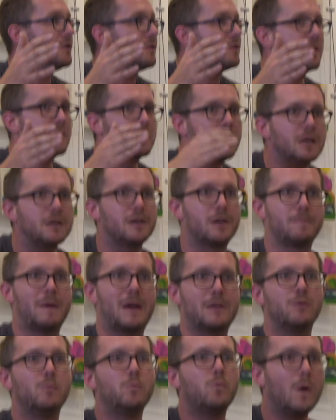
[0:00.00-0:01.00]
you think
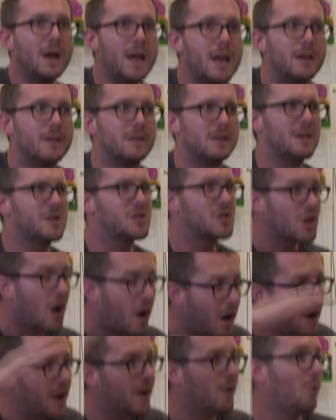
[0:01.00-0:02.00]
about the way the
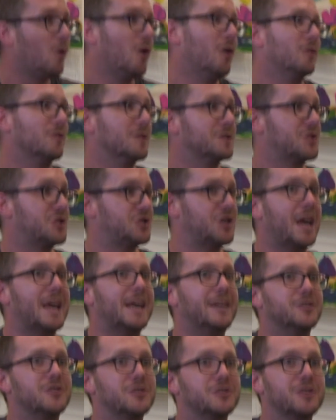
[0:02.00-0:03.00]
entire world has
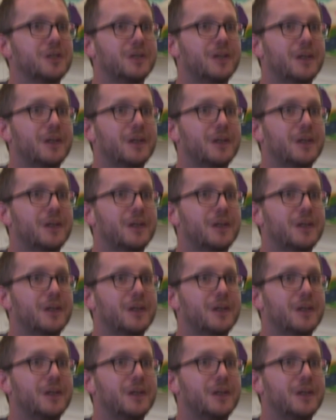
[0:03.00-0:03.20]
changed